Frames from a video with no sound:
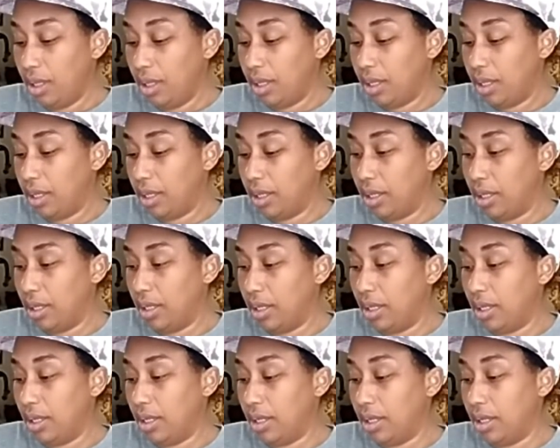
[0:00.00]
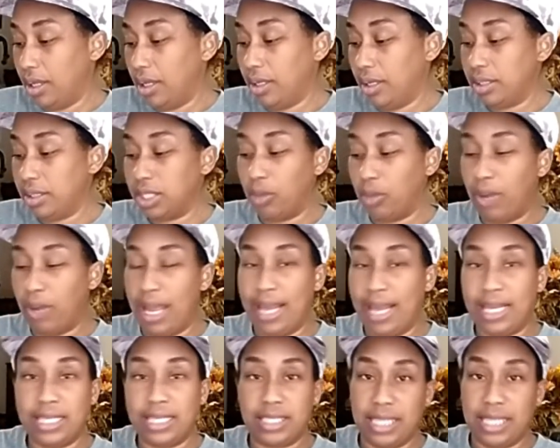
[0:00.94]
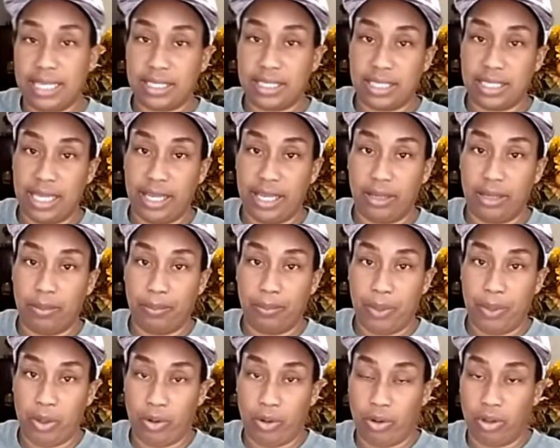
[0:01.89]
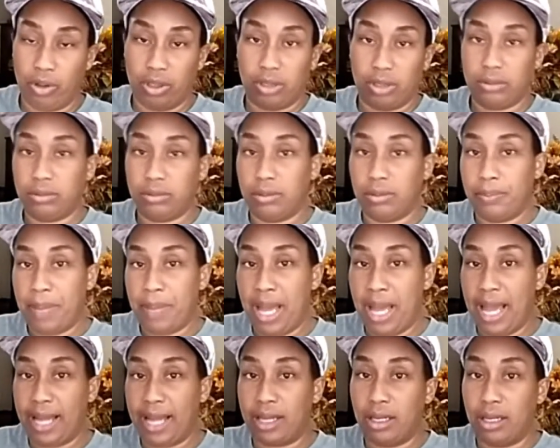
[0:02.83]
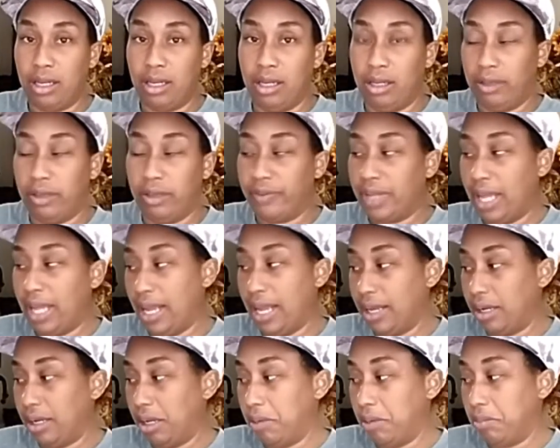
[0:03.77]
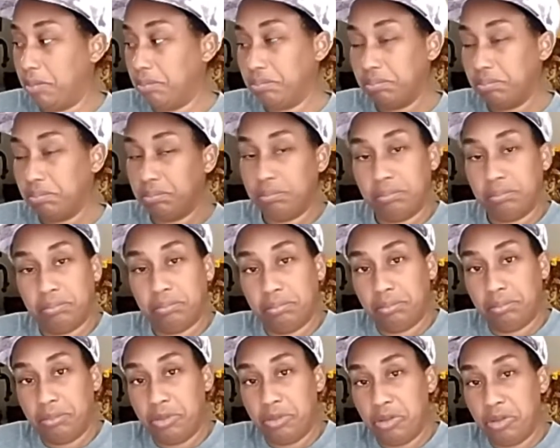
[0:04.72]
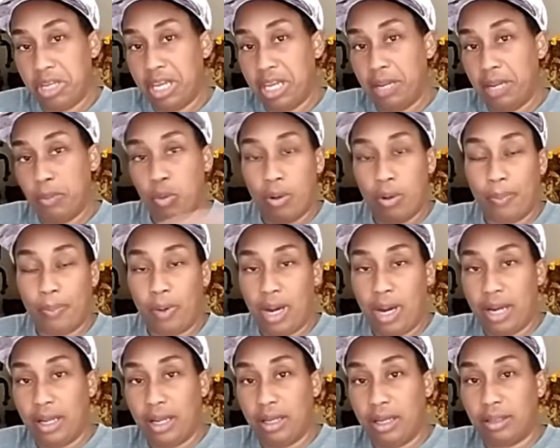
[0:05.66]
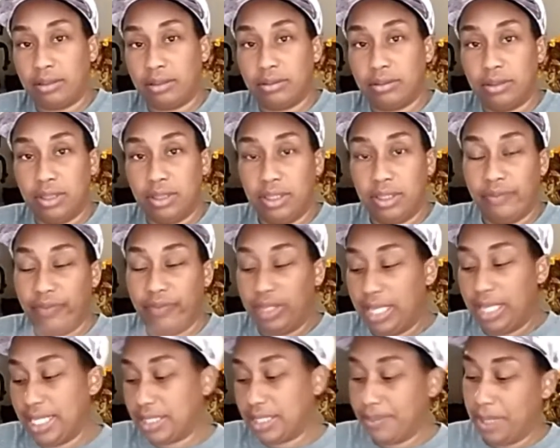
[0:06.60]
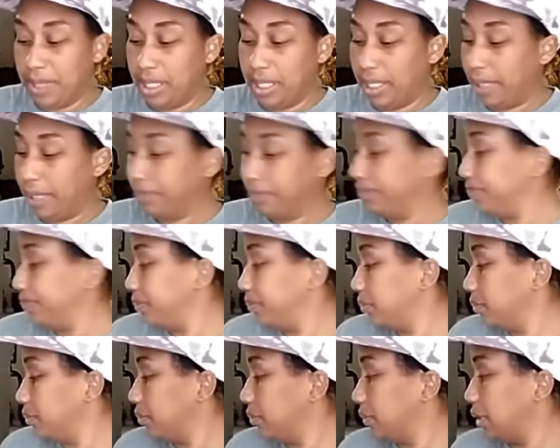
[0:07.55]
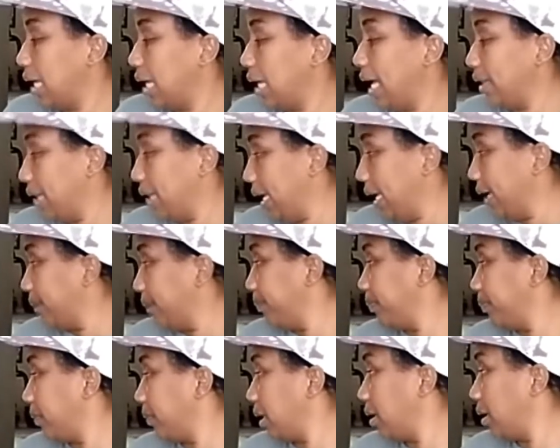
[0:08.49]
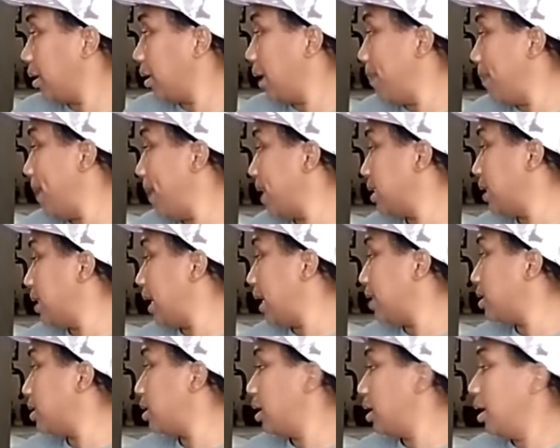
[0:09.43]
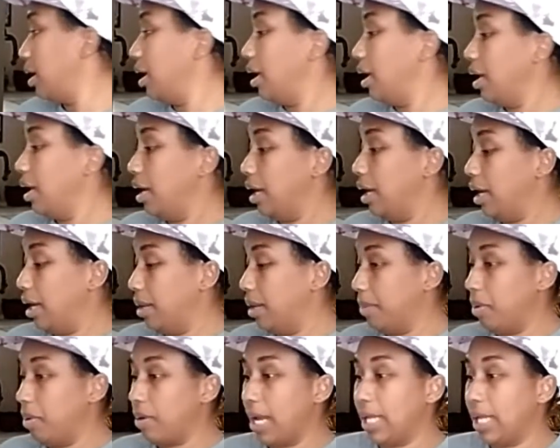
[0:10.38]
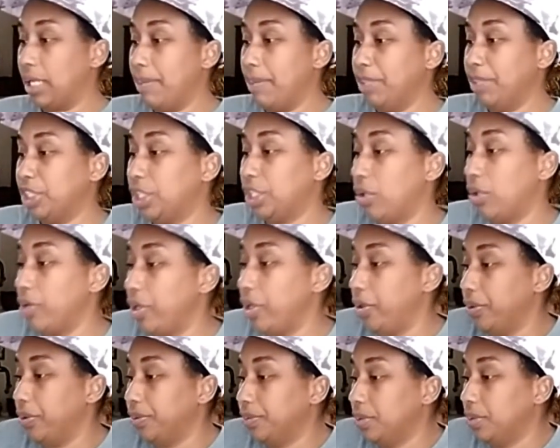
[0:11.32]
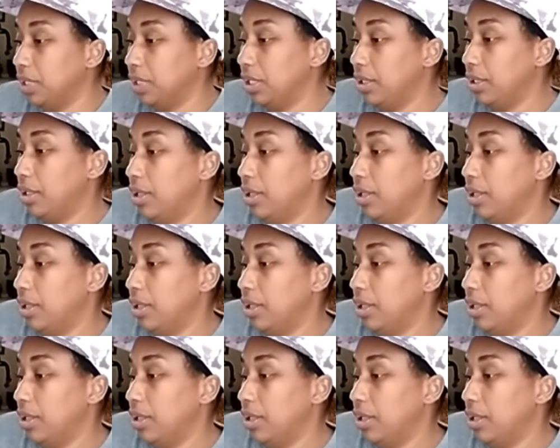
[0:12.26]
And so 86 cents per pack of candy. You're getting more product for less money. I think that makes sense. Um, okay, let me show you.